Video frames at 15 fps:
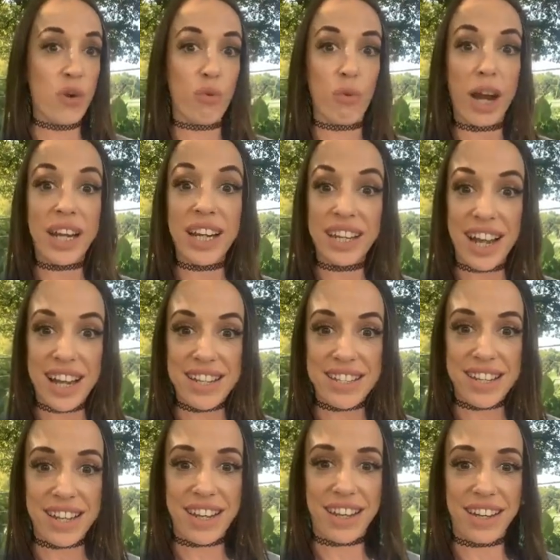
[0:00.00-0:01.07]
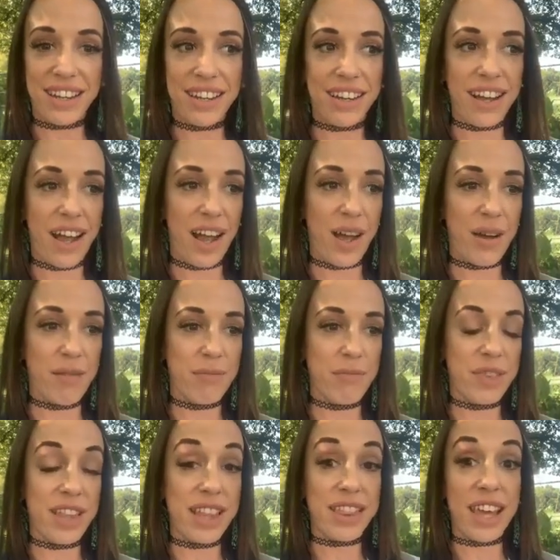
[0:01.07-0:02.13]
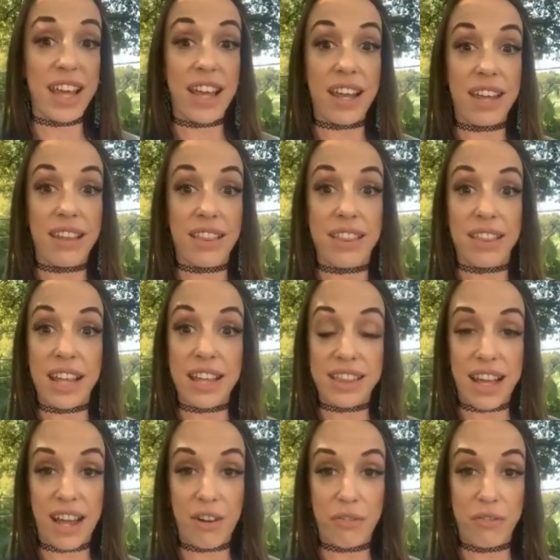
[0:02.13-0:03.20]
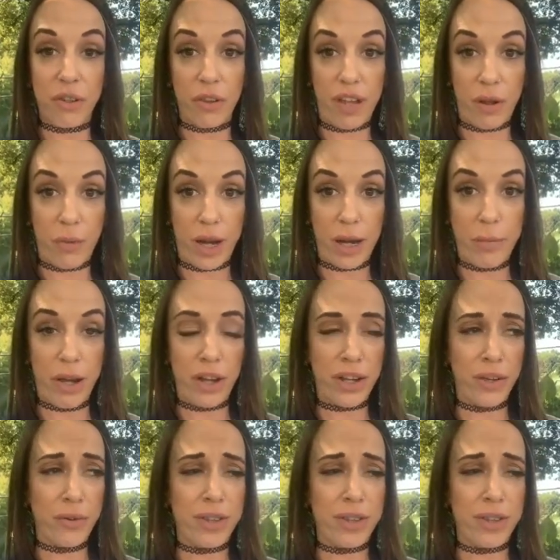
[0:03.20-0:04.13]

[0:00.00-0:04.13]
recognizing that they think that or feel that way about you,